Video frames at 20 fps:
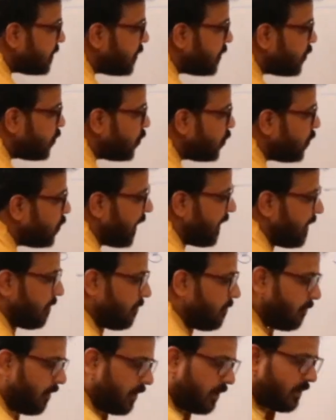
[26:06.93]
29.
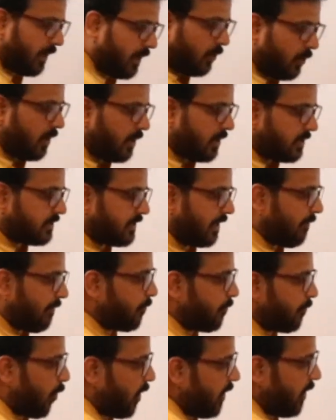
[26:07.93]
But try to understand my
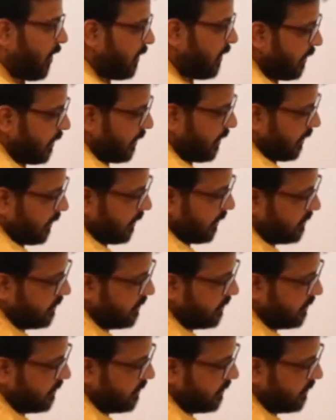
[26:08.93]
point. This is